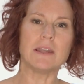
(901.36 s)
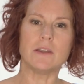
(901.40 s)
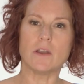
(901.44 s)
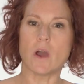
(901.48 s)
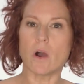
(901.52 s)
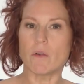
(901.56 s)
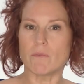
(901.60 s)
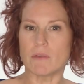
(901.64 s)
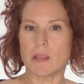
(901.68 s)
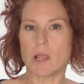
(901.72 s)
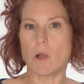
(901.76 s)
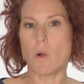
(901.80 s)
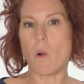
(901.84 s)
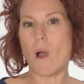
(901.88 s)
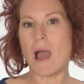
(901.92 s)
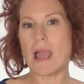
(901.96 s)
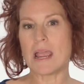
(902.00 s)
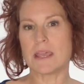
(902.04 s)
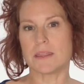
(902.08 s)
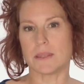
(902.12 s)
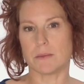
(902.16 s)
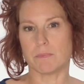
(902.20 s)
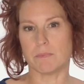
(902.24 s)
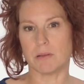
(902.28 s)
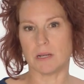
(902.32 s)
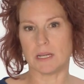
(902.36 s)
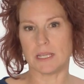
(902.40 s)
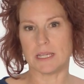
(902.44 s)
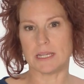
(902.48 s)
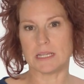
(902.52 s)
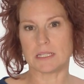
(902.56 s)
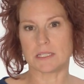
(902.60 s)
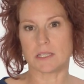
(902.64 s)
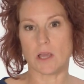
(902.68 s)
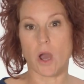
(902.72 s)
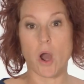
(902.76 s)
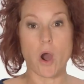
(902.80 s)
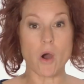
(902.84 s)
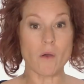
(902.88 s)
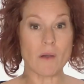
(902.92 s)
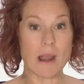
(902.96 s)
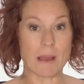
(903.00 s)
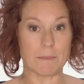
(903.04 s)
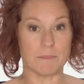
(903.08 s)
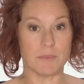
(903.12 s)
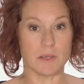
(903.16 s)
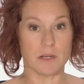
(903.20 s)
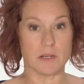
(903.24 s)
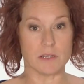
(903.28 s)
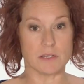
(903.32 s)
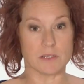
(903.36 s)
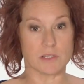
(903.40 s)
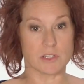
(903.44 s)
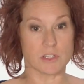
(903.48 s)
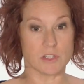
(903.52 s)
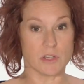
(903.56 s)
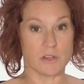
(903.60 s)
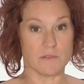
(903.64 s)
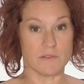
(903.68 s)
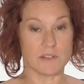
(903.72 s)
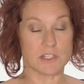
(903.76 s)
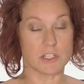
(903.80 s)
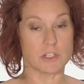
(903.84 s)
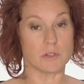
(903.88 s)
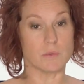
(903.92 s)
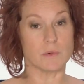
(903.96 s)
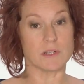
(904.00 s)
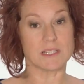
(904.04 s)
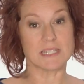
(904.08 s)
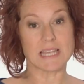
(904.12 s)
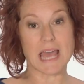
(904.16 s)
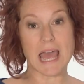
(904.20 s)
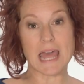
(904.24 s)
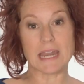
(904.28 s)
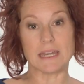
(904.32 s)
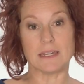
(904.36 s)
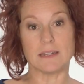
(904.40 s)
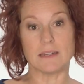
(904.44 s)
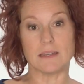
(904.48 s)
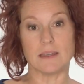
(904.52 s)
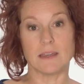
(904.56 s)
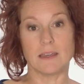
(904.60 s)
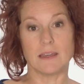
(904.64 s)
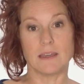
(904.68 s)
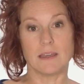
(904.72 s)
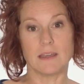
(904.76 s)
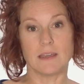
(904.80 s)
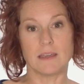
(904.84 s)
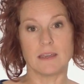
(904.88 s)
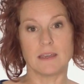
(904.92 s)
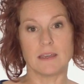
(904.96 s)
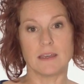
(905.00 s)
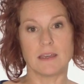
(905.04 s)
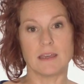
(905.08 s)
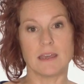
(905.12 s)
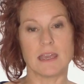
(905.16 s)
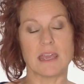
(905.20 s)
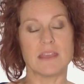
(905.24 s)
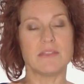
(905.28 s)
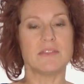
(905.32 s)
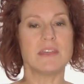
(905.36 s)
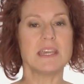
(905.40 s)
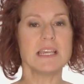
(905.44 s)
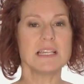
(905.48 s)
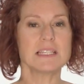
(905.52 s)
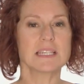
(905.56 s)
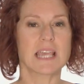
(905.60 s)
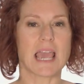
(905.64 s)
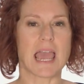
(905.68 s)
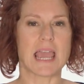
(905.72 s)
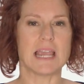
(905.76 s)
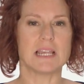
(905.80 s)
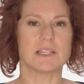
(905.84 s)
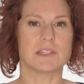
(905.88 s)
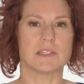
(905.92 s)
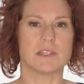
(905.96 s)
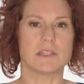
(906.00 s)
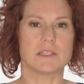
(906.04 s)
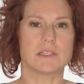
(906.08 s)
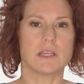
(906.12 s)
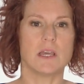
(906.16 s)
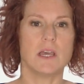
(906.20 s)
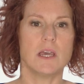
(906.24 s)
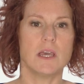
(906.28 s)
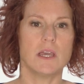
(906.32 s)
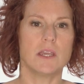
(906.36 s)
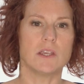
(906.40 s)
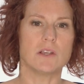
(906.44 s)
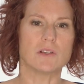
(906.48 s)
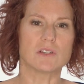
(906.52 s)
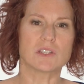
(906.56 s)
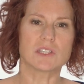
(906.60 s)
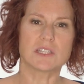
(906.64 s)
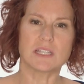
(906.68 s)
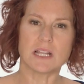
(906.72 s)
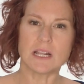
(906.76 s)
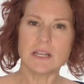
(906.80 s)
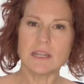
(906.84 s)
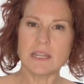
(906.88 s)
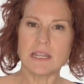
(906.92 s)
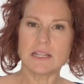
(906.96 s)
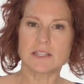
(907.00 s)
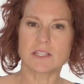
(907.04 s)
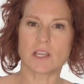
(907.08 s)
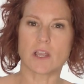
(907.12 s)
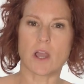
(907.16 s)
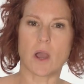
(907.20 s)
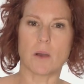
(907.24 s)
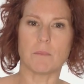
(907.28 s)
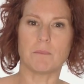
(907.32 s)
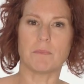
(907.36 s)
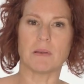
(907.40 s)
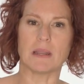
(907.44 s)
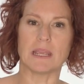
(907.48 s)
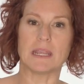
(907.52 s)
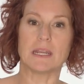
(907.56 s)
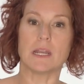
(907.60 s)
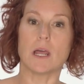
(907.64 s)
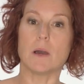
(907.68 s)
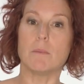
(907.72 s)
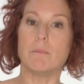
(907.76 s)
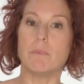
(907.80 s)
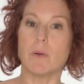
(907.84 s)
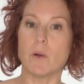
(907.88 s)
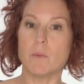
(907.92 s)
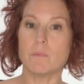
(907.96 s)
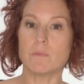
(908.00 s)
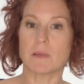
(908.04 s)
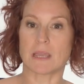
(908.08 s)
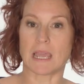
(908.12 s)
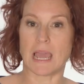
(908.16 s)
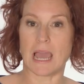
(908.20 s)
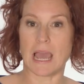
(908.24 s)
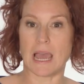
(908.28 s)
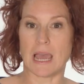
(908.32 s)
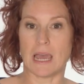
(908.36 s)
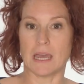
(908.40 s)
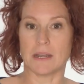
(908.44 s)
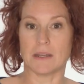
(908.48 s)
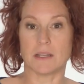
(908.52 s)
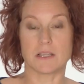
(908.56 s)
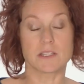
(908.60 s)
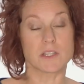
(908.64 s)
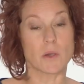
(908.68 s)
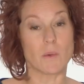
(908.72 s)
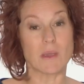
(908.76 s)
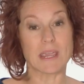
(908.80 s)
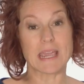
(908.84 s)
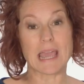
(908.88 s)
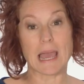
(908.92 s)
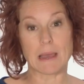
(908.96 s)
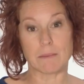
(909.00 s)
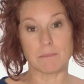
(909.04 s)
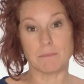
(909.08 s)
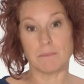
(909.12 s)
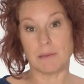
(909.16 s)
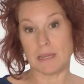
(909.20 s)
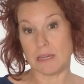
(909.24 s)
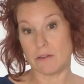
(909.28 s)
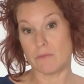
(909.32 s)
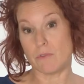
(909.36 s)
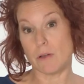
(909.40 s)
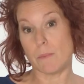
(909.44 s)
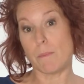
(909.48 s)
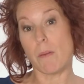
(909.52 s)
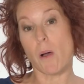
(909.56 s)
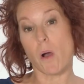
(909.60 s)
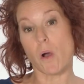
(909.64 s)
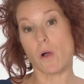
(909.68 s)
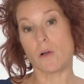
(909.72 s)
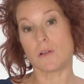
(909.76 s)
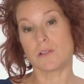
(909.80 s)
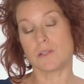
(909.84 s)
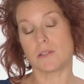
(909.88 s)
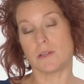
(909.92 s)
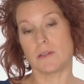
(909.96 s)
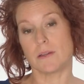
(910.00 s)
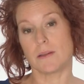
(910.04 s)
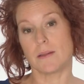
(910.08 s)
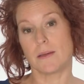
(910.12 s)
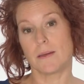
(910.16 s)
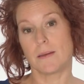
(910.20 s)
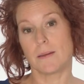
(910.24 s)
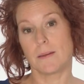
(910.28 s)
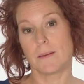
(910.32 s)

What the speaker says: not require the police or ambulance service to attend. In these cases, you'll still need to complete a bump card so it can be reported.